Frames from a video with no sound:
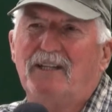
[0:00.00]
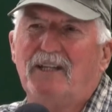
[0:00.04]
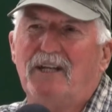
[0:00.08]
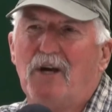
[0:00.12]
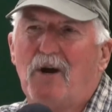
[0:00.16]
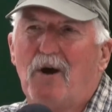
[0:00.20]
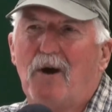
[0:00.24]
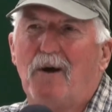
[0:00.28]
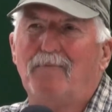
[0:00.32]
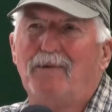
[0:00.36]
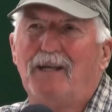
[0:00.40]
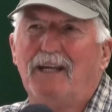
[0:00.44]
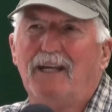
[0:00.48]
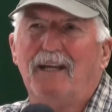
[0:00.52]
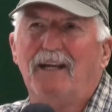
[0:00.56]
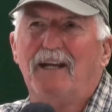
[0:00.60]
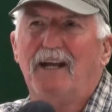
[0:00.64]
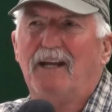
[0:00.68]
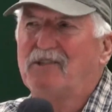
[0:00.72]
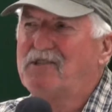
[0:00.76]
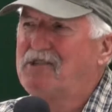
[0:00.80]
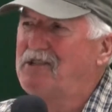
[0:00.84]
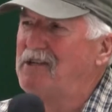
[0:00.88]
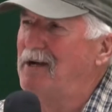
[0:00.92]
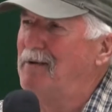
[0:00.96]
the army in
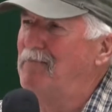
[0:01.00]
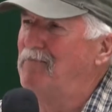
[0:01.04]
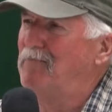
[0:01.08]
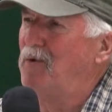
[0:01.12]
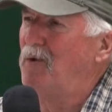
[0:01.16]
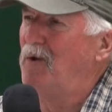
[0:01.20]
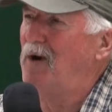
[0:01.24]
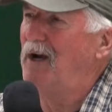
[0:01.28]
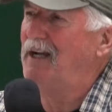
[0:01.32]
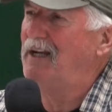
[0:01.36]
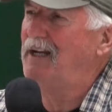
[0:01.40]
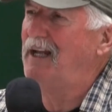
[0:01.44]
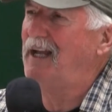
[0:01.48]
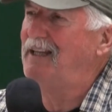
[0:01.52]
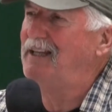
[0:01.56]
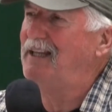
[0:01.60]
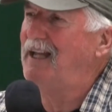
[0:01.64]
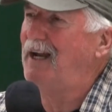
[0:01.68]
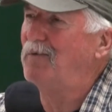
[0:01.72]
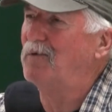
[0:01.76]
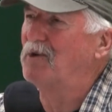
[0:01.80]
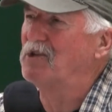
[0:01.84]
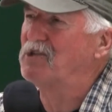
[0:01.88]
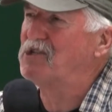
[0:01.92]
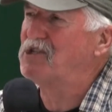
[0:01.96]
at some point, and
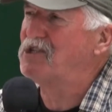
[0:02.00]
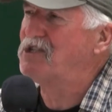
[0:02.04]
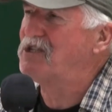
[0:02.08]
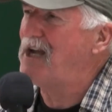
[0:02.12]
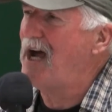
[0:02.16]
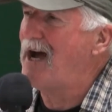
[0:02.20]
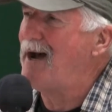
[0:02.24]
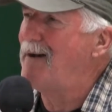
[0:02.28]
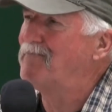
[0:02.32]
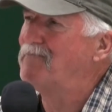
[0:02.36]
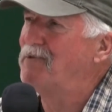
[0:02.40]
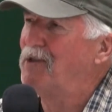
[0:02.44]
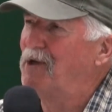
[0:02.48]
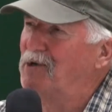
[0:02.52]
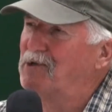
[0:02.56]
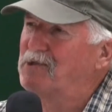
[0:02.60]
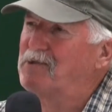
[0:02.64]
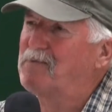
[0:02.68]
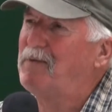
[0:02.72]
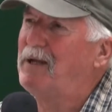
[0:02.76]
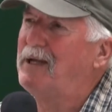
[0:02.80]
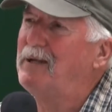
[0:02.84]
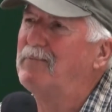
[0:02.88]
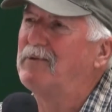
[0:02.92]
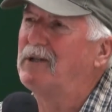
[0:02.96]
they will stomp those
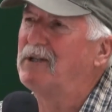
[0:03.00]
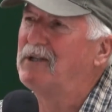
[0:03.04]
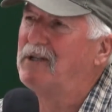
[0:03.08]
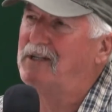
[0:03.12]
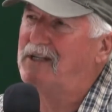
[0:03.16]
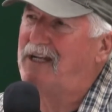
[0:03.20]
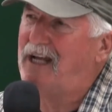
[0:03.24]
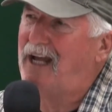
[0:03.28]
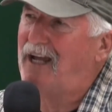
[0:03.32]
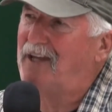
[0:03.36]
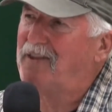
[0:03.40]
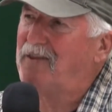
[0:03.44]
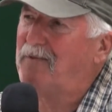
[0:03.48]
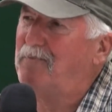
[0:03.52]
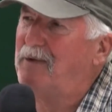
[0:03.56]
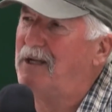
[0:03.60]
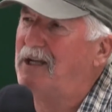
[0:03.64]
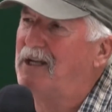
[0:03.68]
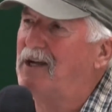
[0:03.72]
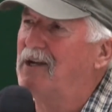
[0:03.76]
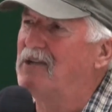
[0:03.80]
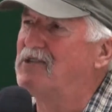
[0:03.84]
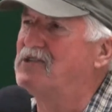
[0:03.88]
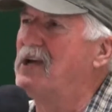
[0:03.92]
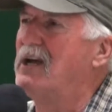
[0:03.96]
people to death,
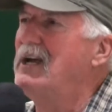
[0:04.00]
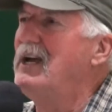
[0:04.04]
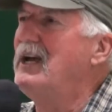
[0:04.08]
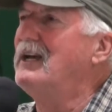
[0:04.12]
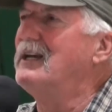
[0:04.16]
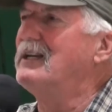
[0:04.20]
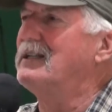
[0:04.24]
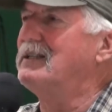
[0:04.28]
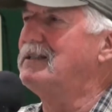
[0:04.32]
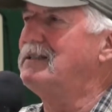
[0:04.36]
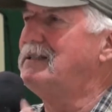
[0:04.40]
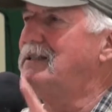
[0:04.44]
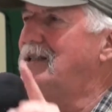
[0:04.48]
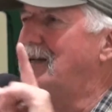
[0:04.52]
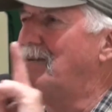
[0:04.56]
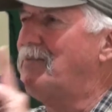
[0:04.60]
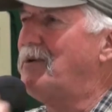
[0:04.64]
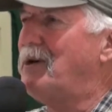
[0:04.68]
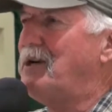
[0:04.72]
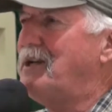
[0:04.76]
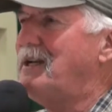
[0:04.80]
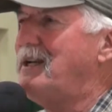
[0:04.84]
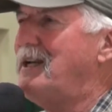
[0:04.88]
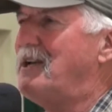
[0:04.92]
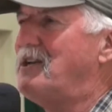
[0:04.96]
because
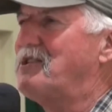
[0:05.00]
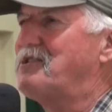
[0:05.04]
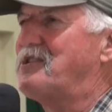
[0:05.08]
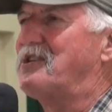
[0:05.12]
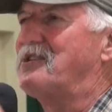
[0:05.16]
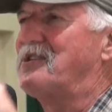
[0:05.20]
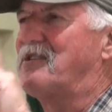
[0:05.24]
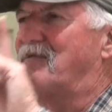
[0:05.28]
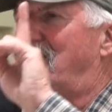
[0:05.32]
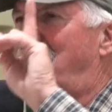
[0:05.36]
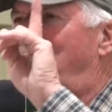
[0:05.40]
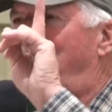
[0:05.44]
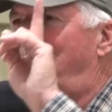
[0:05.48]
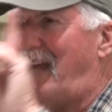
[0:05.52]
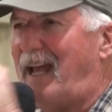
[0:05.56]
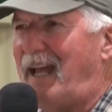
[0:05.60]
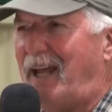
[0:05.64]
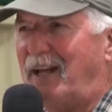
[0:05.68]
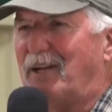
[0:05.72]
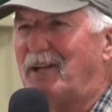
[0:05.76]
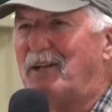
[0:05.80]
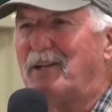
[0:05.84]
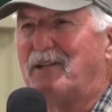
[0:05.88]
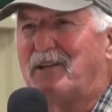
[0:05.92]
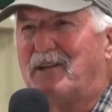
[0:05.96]
liberty is as
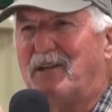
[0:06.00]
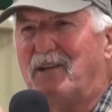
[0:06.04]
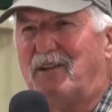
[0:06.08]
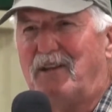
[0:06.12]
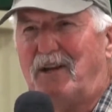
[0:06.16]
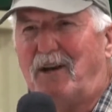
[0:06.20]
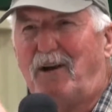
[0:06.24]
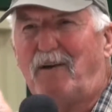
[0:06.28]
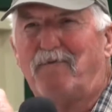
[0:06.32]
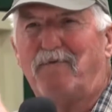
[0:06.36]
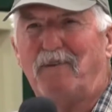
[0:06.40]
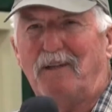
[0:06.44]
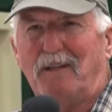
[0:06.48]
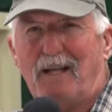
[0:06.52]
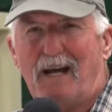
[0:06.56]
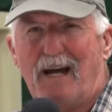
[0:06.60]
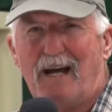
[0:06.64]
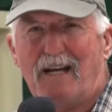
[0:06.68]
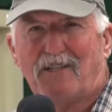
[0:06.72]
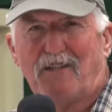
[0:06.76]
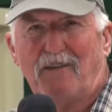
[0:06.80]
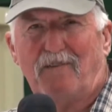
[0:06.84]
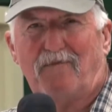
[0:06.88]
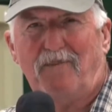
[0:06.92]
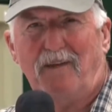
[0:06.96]
fatal to their
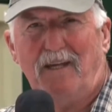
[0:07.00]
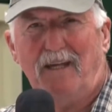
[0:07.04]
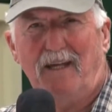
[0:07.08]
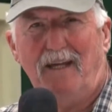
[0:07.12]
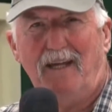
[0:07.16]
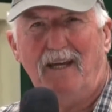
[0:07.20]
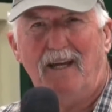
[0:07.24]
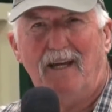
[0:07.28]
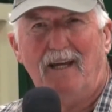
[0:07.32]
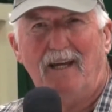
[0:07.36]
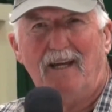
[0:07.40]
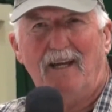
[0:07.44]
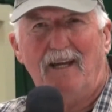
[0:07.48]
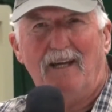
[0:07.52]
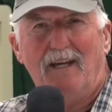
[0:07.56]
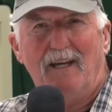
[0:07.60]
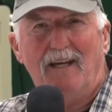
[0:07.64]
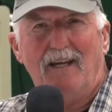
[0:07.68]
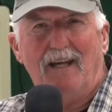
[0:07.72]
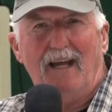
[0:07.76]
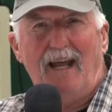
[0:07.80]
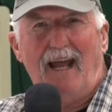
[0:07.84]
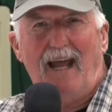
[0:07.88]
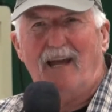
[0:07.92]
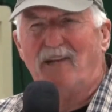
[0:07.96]
philosophy
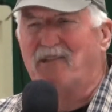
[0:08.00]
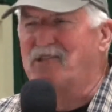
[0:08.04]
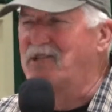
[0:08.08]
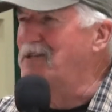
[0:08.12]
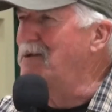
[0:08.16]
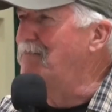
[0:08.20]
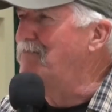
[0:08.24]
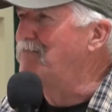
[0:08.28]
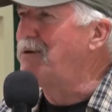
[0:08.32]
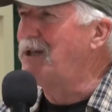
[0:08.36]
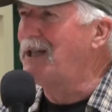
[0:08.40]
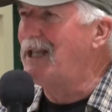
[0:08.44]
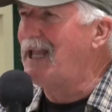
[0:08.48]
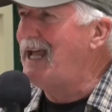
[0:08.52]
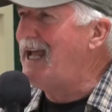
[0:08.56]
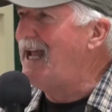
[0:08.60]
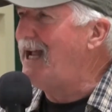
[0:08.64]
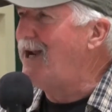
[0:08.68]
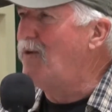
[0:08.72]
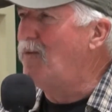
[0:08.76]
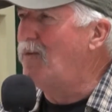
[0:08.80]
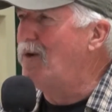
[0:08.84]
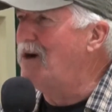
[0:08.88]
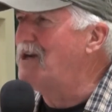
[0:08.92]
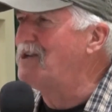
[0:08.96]
as the
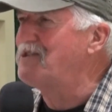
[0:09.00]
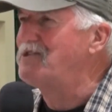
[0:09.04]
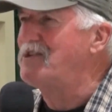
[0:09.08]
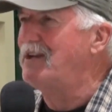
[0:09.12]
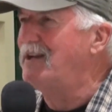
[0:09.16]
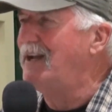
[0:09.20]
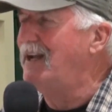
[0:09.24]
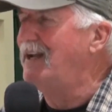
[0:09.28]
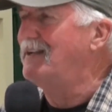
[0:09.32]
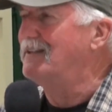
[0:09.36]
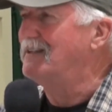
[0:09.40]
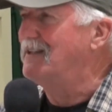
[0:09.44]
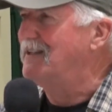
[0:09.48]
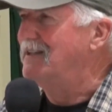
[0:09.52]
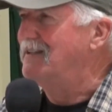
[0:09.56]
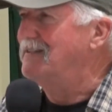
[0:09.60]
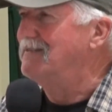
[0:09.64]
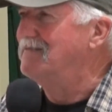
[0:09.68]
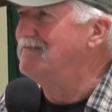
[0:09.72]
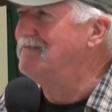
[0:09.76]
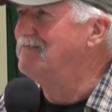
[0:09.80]
plague was in England.